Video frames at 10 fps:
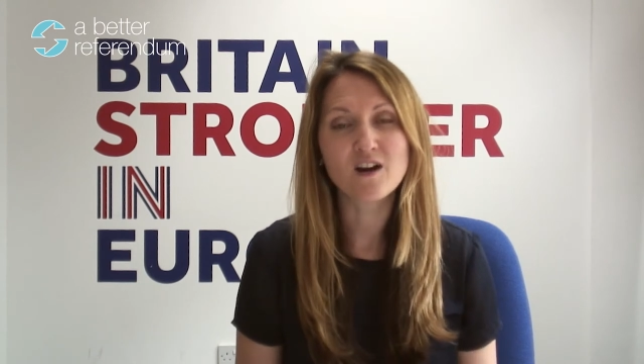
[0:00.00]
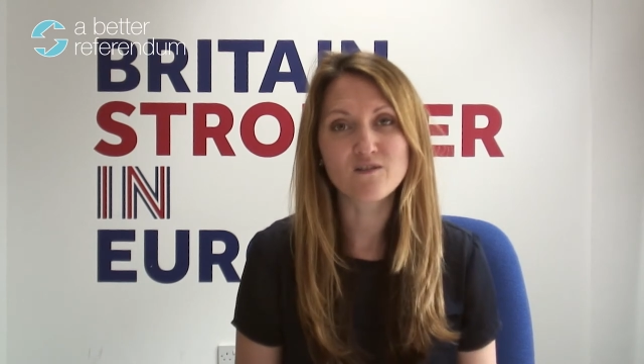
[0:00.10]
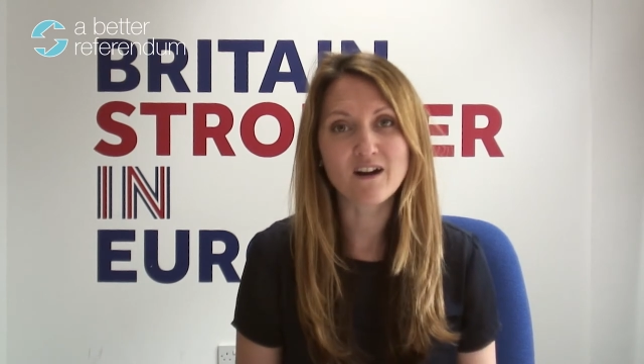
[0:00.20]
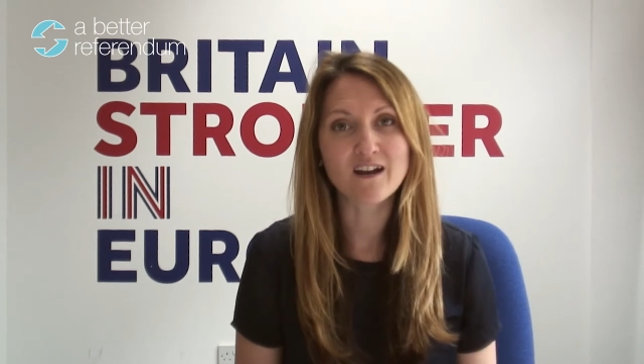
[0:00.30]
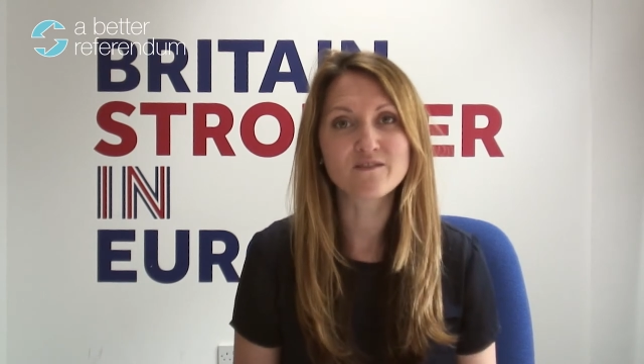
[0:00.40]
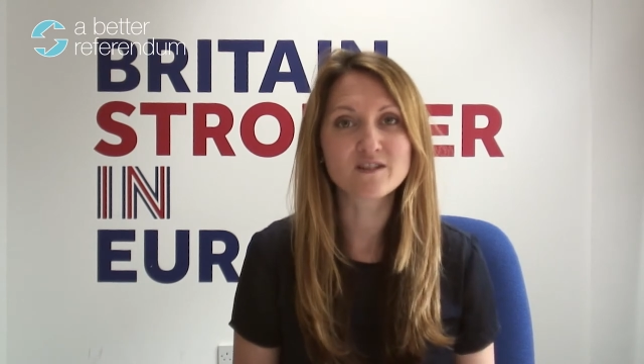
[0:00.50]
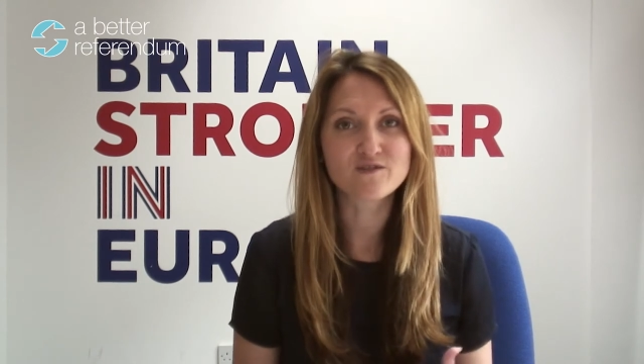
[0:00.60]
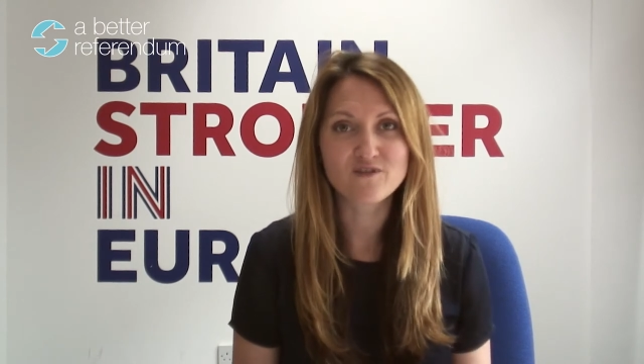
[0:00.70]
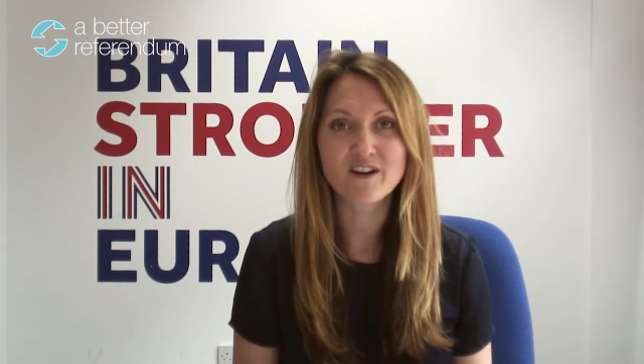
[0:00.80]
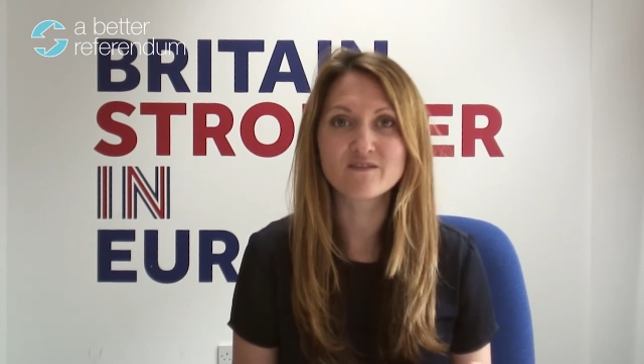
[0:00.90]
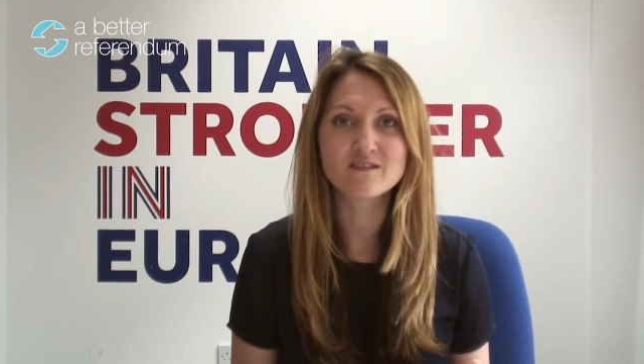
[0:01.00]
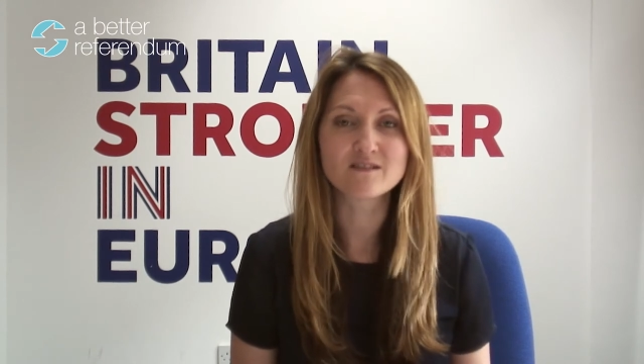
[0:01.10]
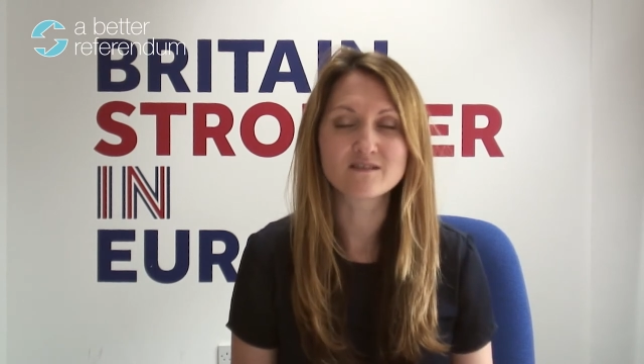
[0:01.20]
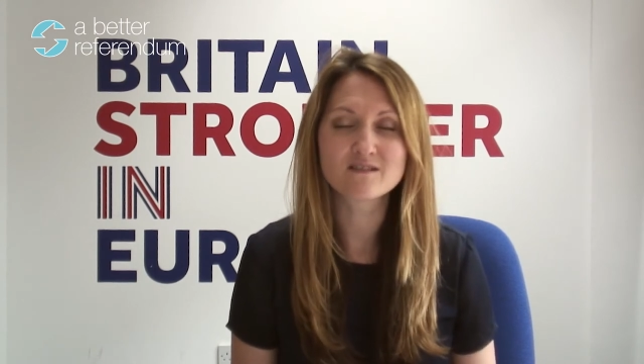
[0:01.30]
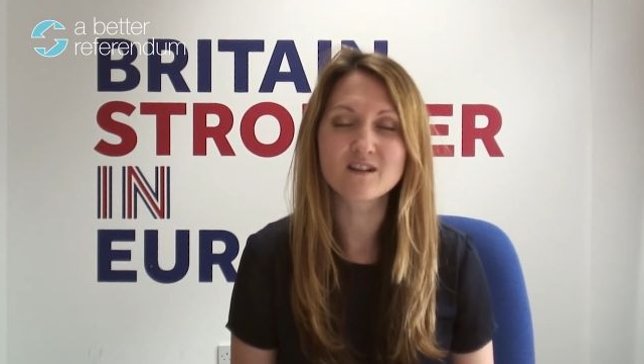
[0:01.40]
around and travel
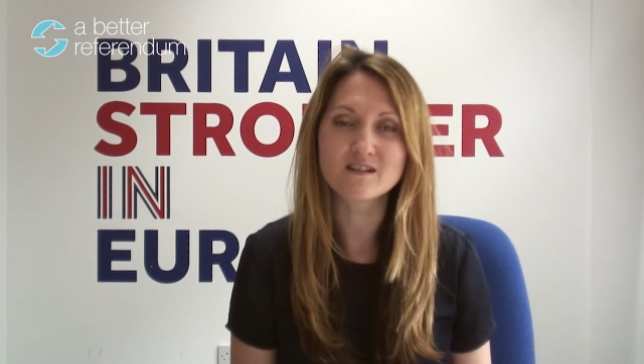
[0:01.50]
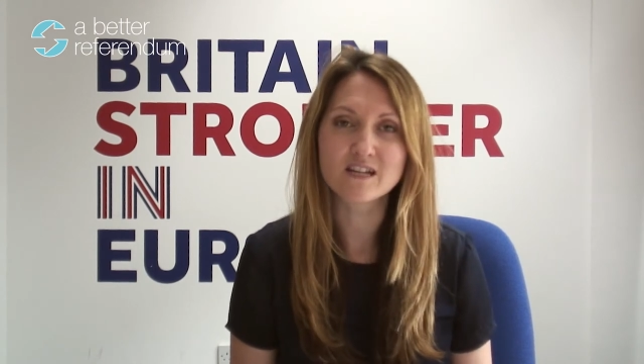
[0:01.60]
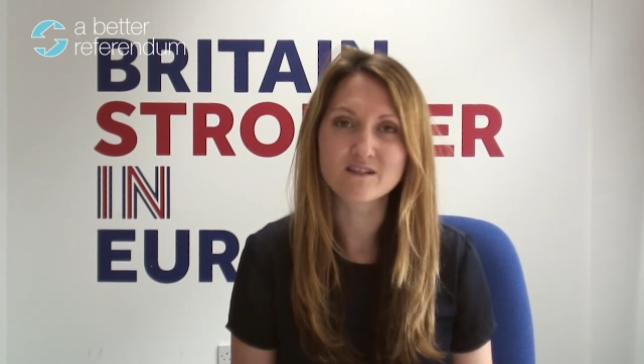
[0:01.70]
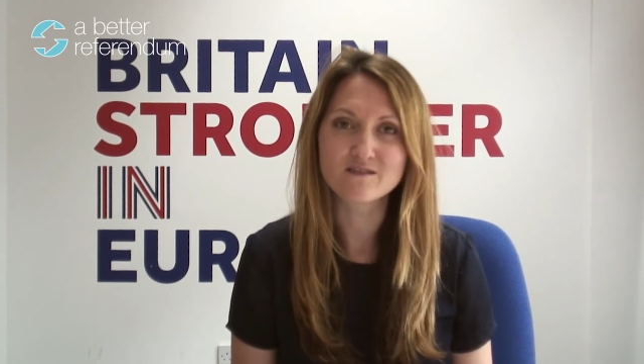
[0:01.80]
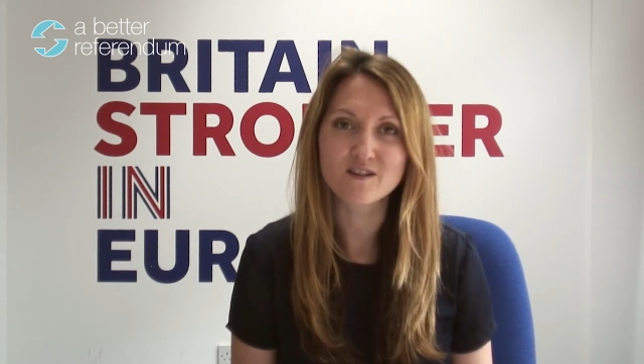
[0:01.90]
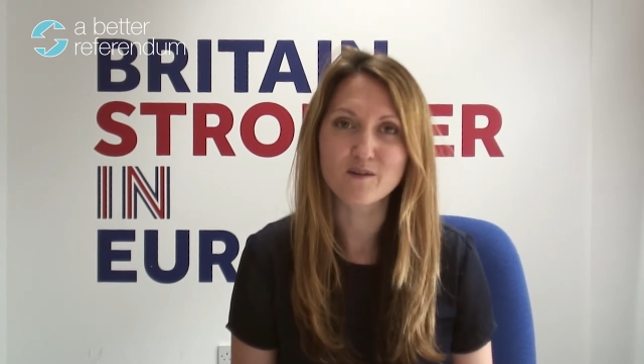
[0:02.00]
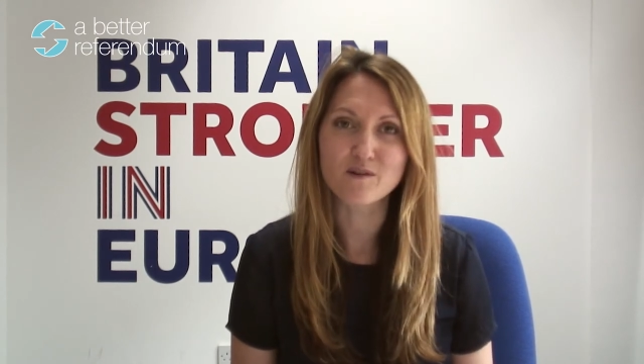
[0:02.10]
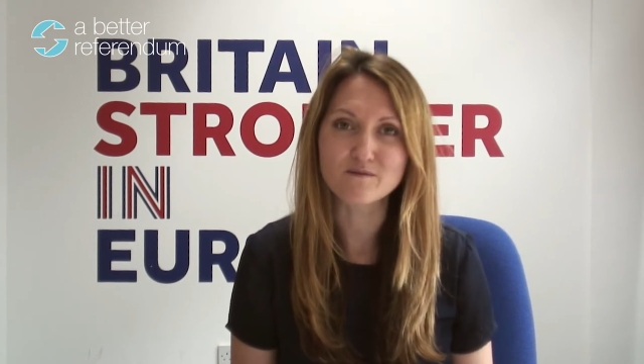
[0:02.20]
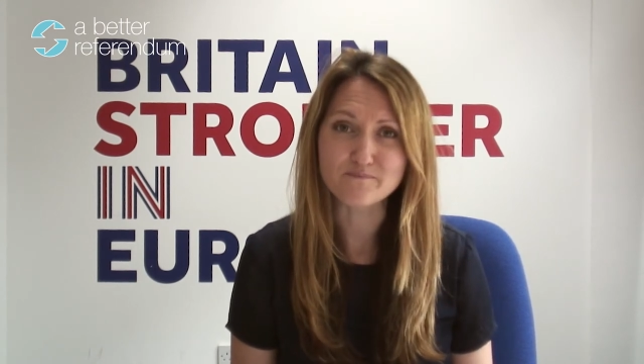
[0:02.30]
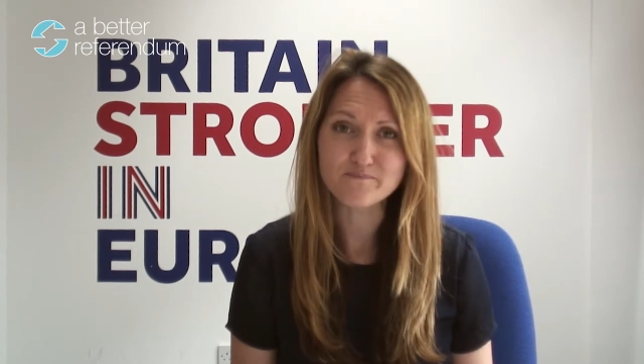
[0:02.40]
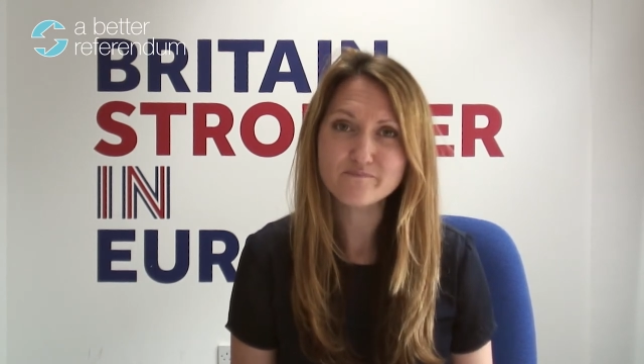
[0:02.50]
and study and so on.